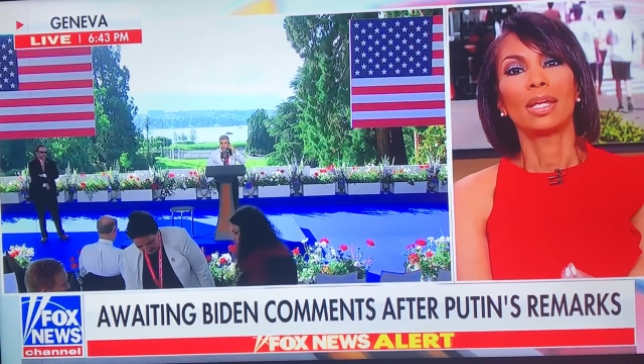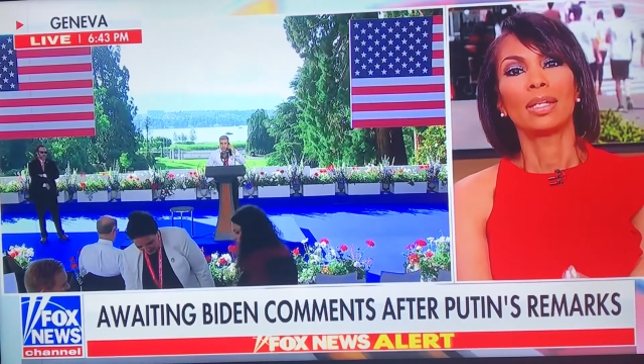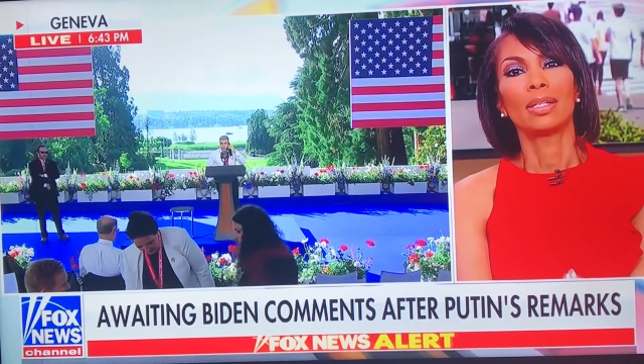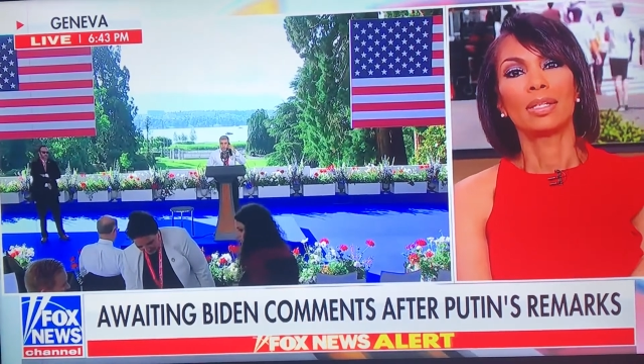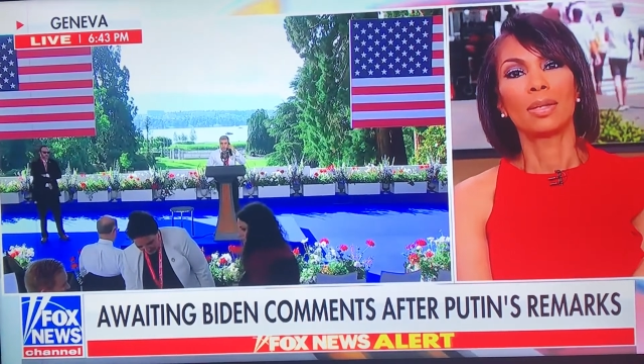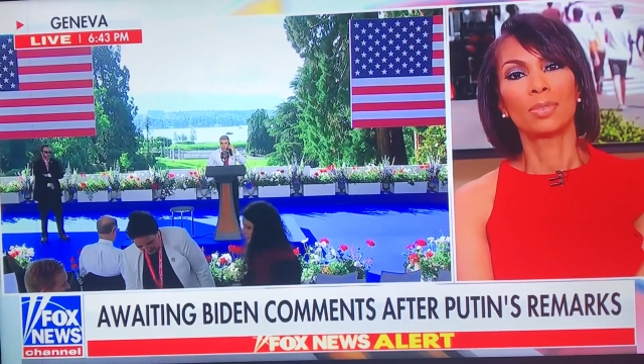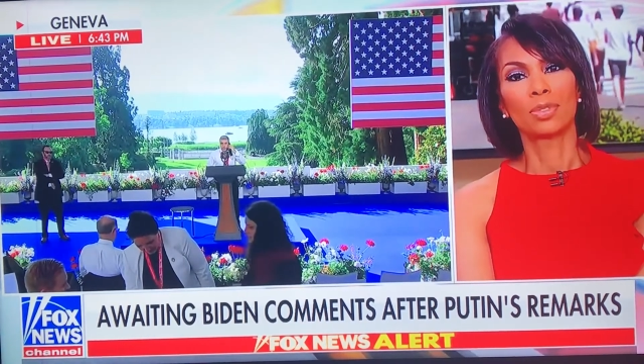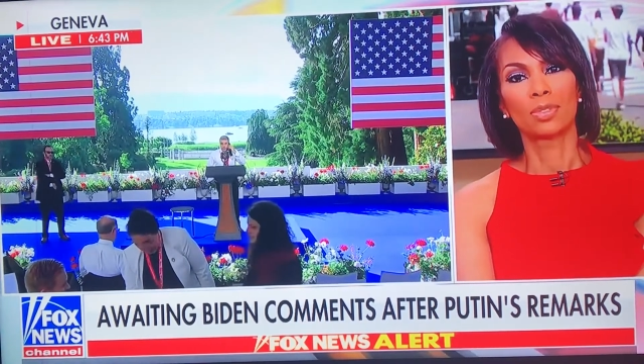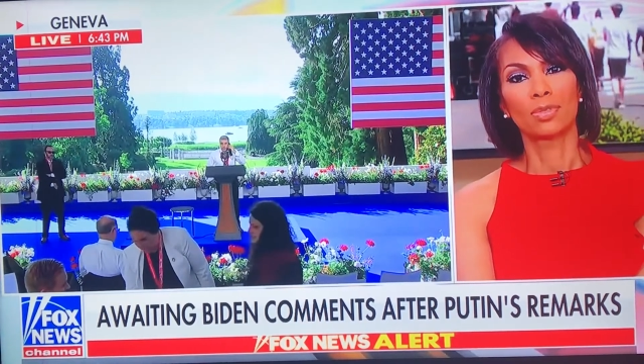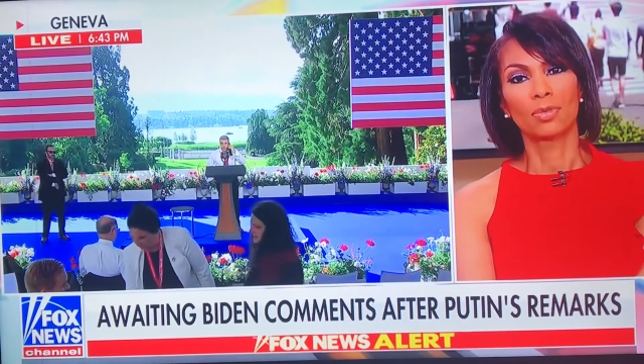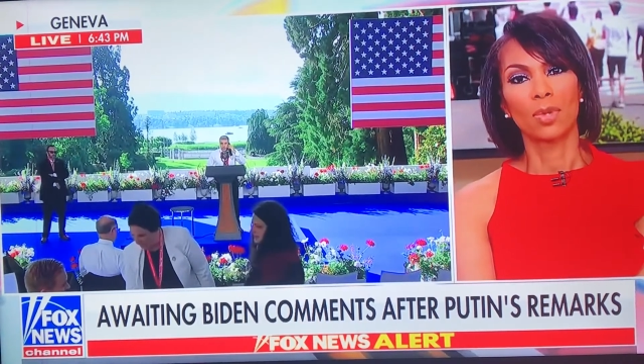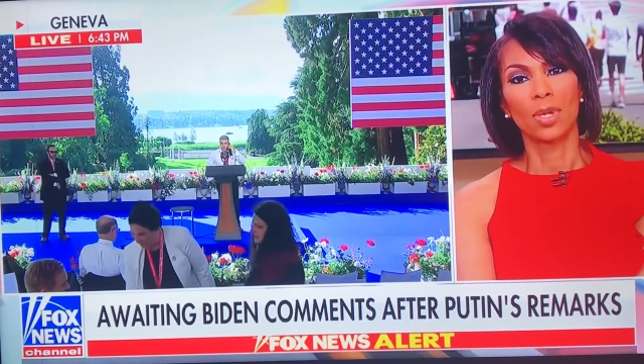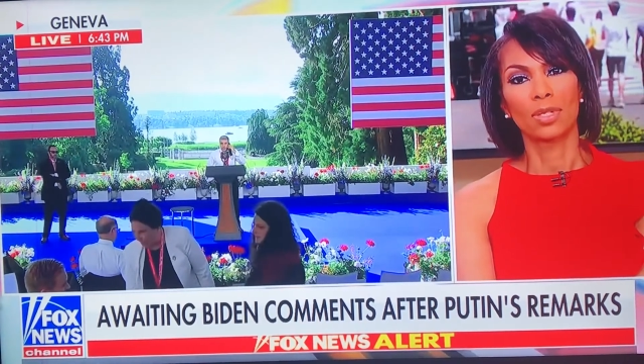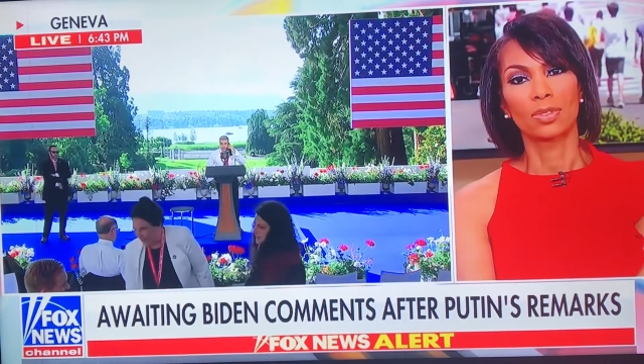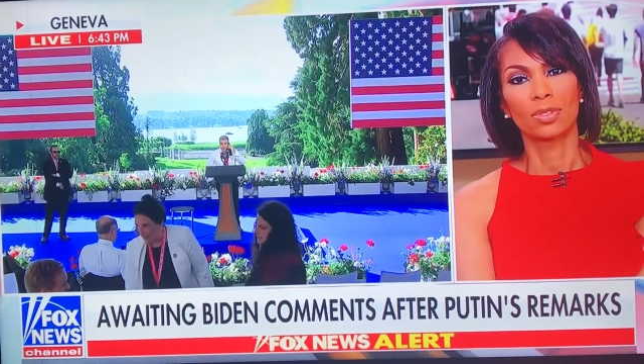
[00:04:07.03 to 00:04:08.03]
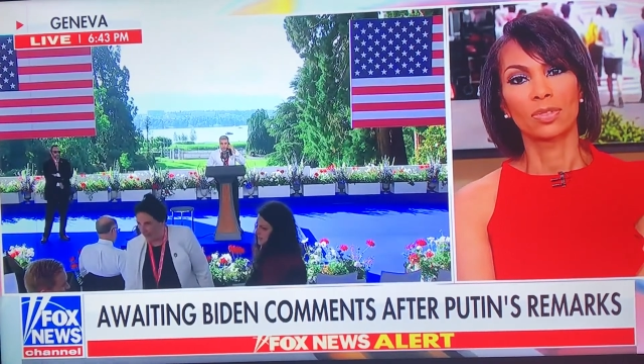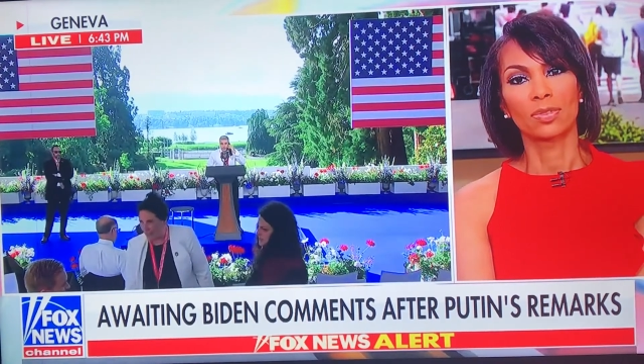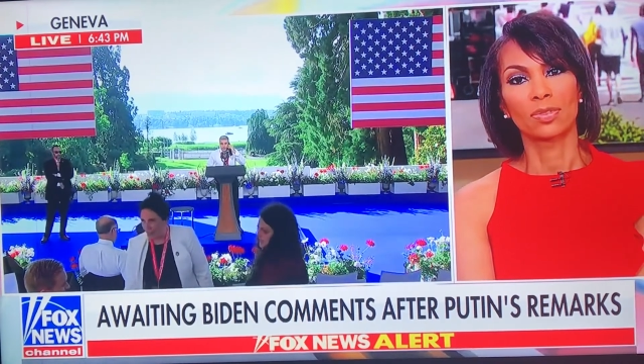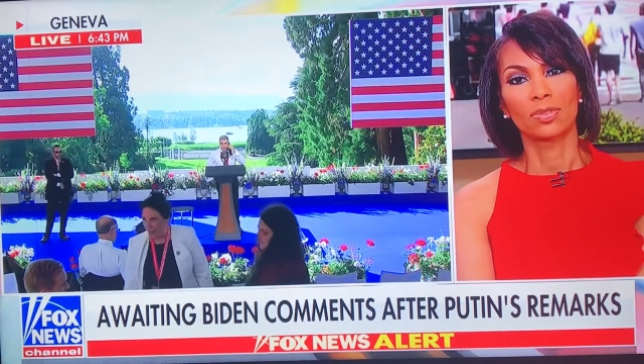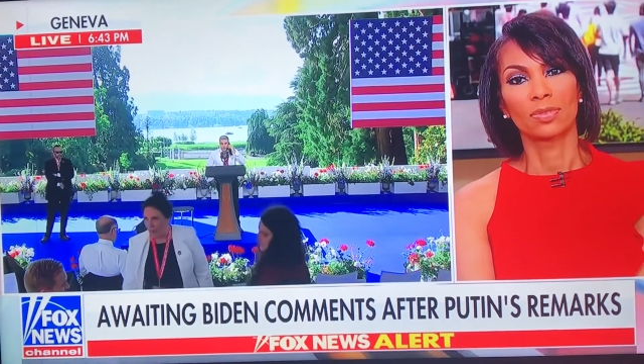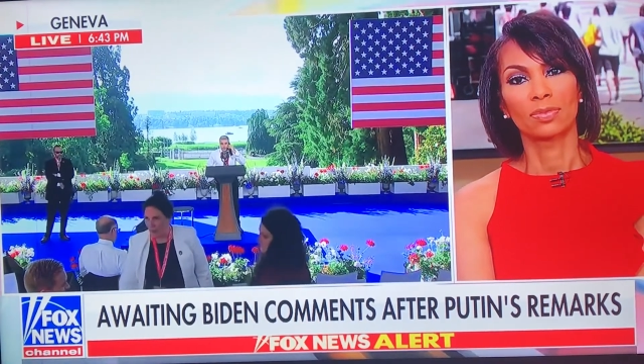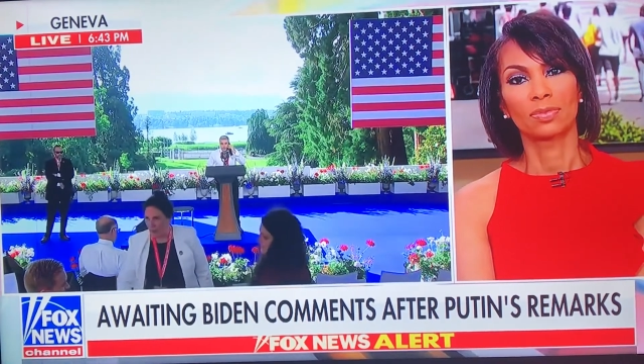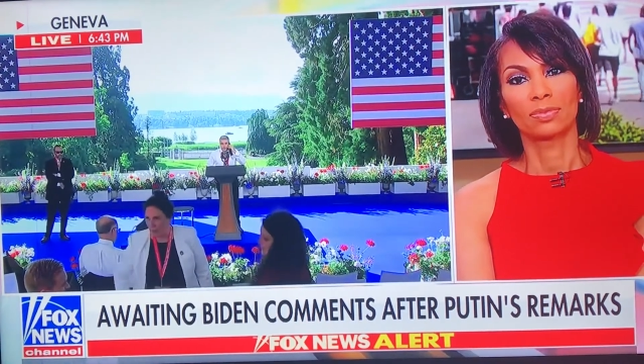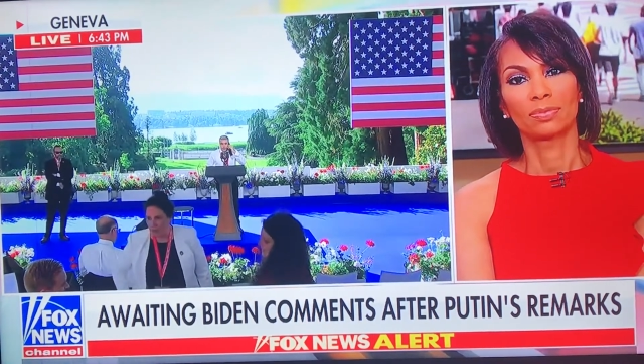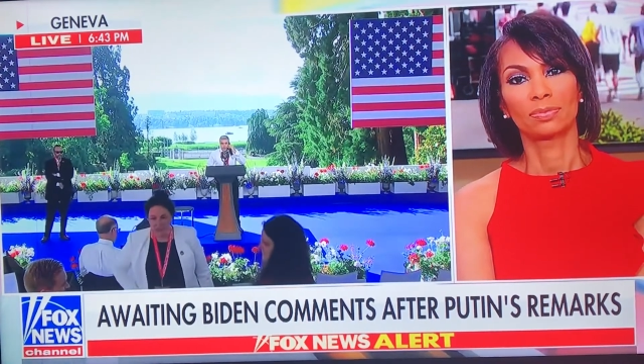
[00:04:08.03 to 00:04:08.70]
and numbers of questions.